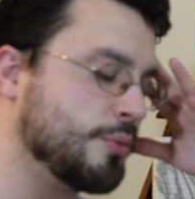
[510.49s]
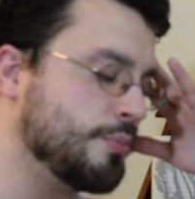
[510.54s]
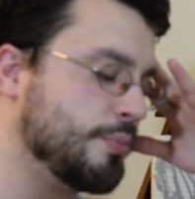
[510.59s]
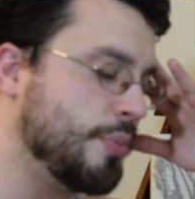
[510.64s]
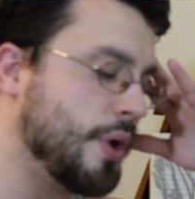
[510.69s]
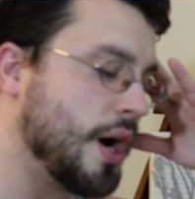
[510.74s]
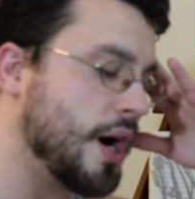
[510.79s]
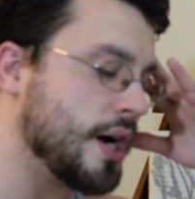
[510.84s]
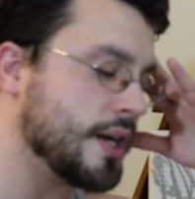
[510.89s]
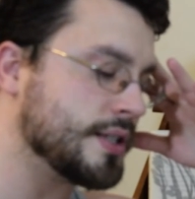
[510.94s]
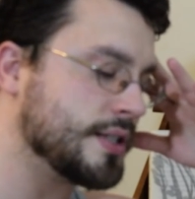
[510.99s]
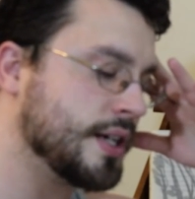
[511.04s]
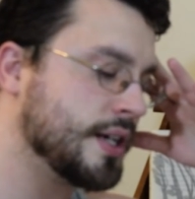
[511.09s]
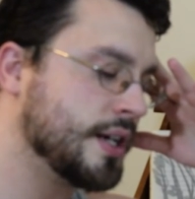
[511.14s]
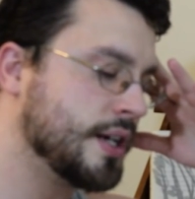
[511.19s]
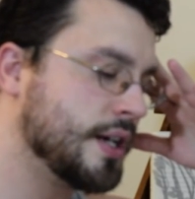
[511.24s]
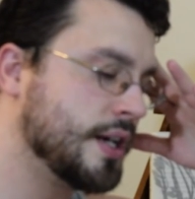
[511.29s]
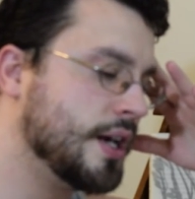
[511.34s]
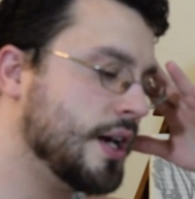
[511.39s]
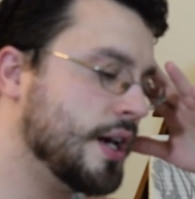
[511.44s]
But
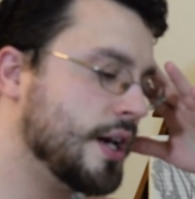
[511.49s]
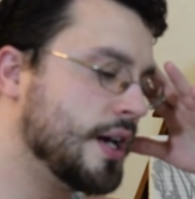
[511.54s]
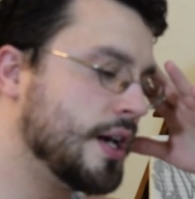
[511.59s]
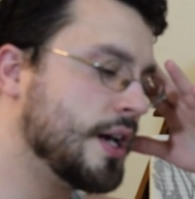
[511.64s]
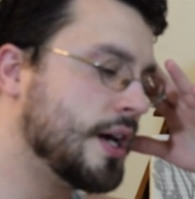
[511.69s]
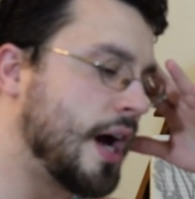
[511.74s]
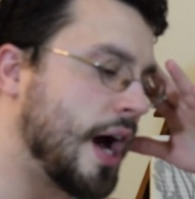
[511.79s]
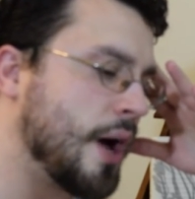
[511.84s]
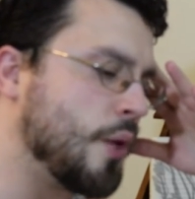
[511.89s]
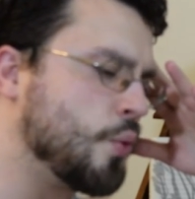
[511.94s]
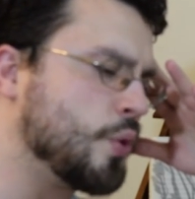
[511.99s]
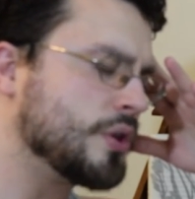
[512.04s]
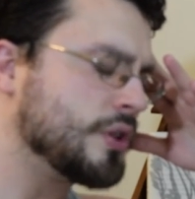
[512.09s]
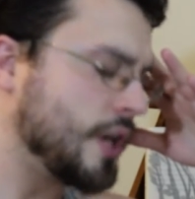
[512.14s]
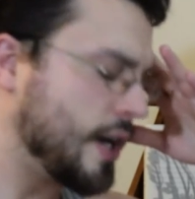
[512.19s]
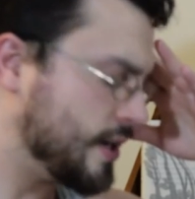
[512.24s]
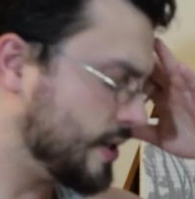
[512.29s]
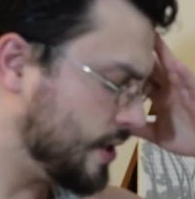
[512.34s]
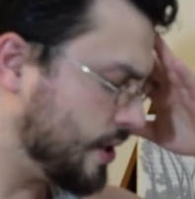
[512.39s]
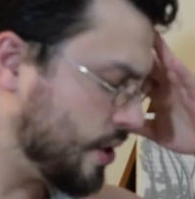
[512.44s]
I would
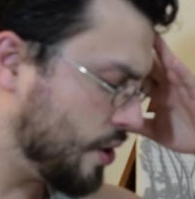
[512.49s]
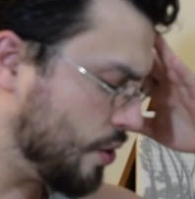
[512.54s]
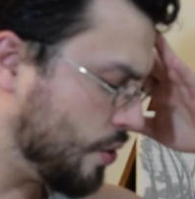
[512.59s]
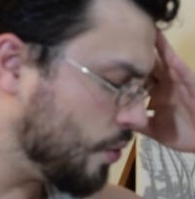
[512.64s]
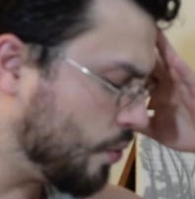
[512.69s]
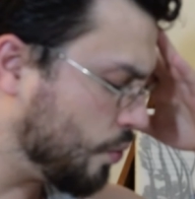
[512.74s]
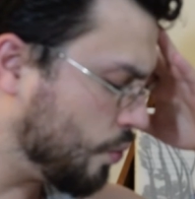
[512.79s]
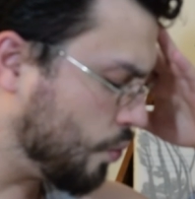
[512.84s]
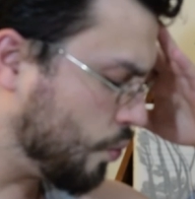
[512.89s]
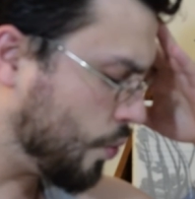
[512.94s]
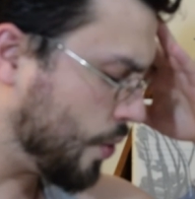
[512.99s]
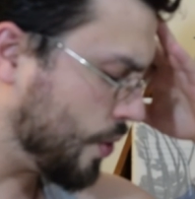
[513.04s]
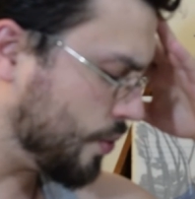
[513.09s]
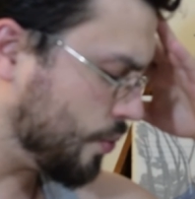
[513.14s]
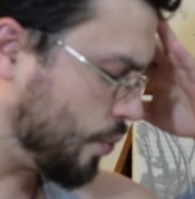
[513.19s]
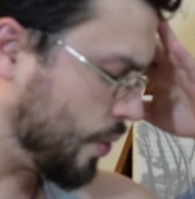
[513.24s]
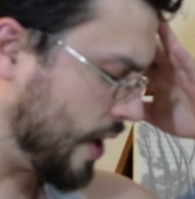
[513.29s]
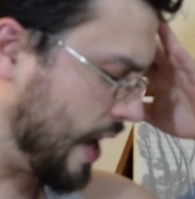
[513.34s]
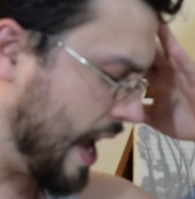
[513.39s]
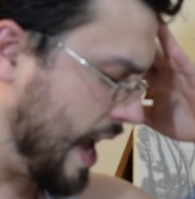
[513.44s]
like to know
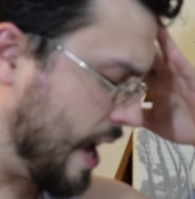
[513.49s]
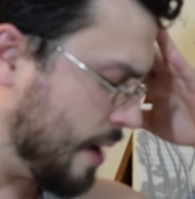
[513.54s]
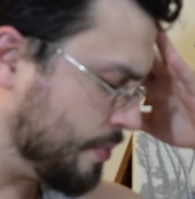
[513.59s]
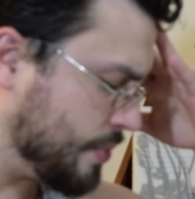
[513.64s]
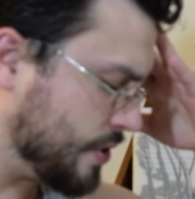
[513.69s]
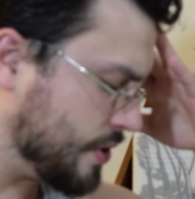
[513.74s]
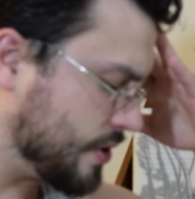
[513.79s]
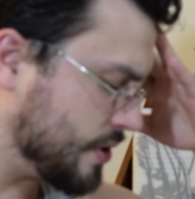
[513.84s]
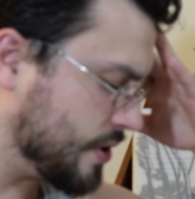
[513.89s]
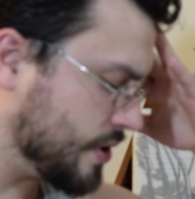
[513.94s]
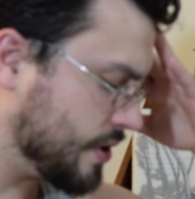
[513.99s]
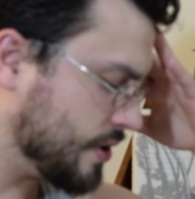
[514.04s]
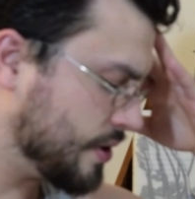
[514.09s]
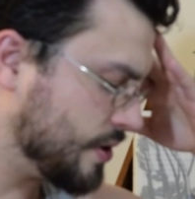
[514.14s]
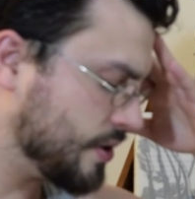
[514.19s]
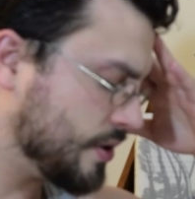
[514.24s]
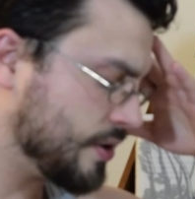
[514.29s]
what, what happened